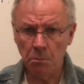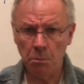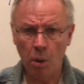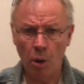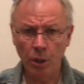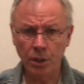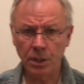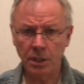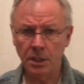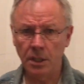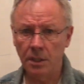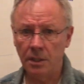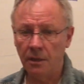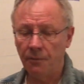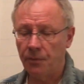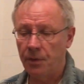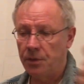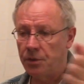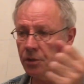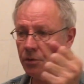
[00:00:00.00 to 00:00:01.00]
Pointed in a
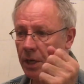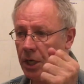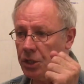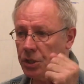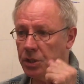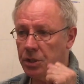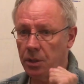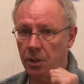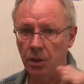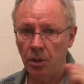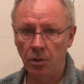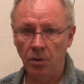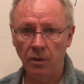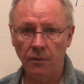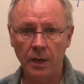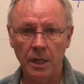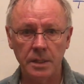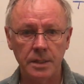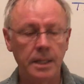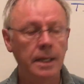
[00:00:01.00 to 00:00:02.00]
different direction in the
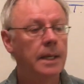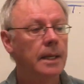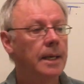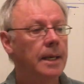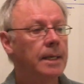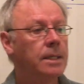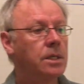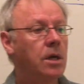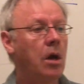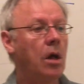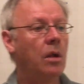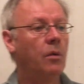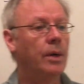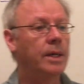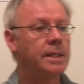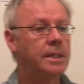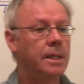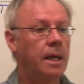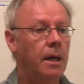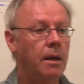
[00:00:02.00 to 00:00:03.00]
universe, it's
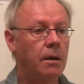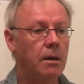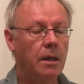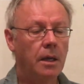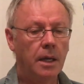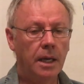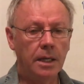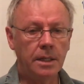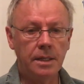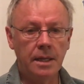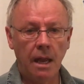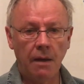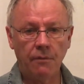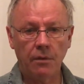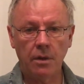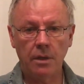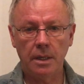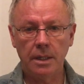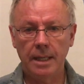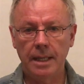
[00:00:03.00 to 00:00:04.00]
always there. It
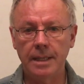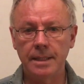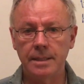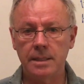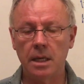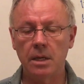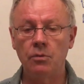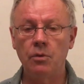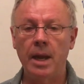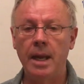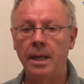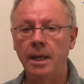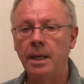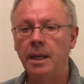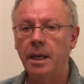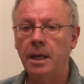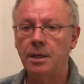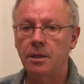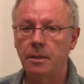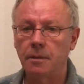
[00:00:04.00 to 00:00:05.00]
never is
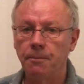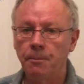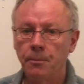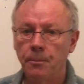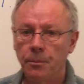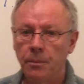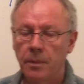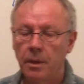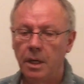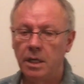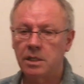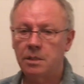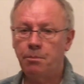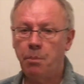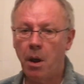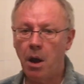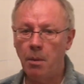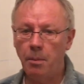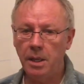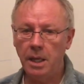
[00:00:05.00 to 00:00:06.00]
eradicated. It's
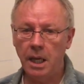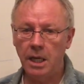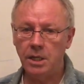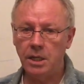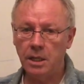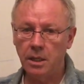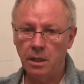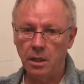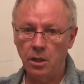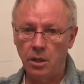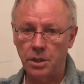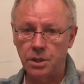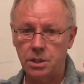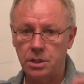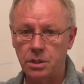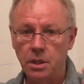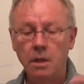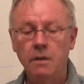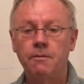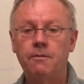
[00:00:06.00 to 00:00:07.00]
permeating
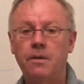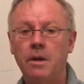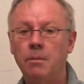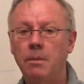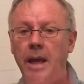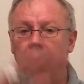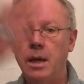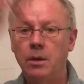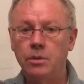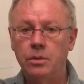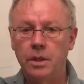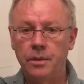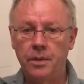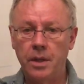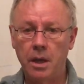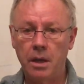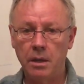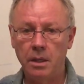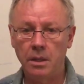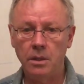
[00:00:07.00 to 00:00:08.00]
us from out
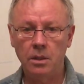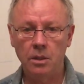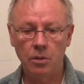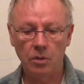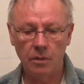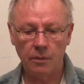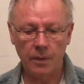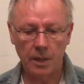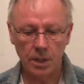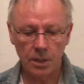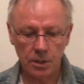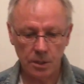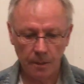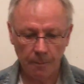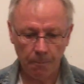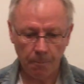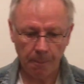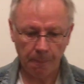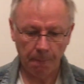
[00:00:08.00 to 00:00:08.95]
there in the universe.